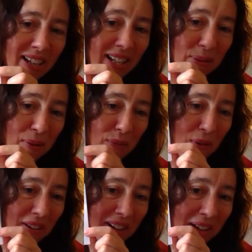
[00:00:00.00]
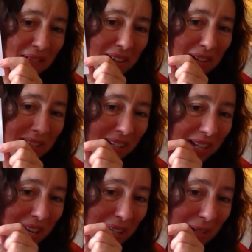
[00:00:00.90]
So we've got now, it looks like
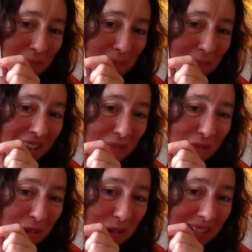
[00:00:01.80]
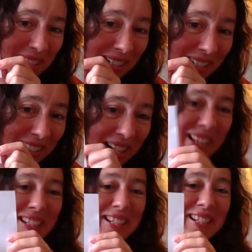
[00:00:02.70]
a little mini A4, it's a little
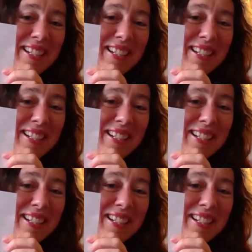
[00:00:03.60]
A6.